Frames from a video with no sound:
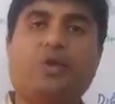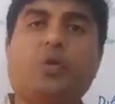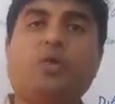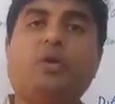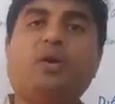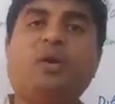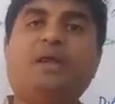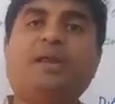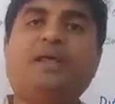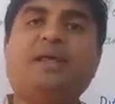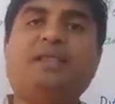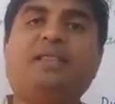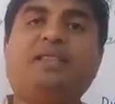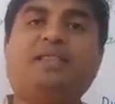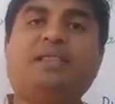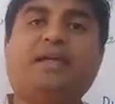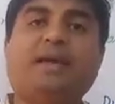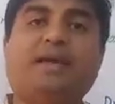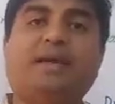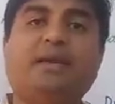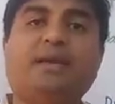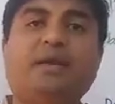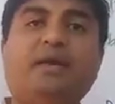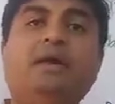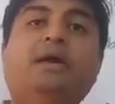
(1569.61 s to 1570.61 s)
only
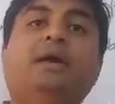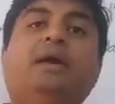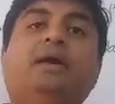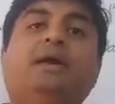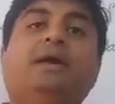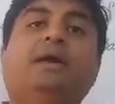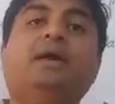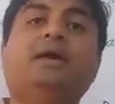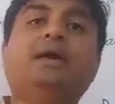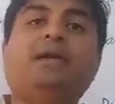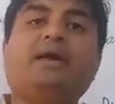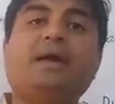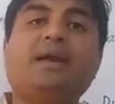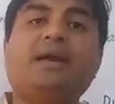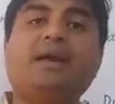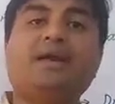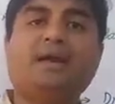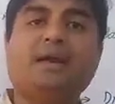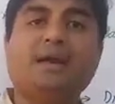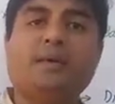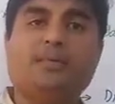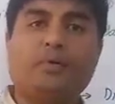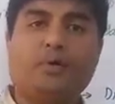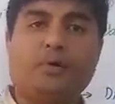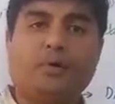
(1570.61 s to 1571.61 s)
then it can
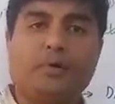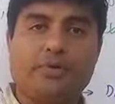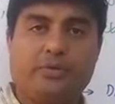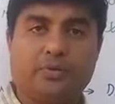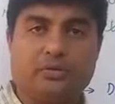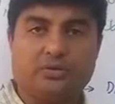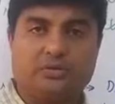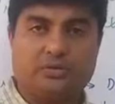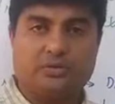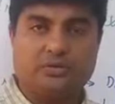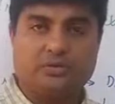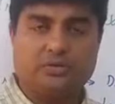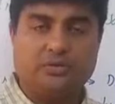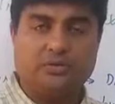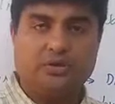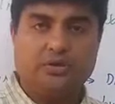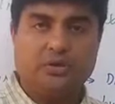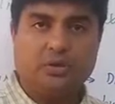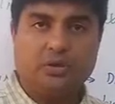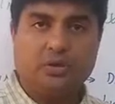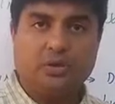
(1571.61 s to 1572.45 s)
reproduce.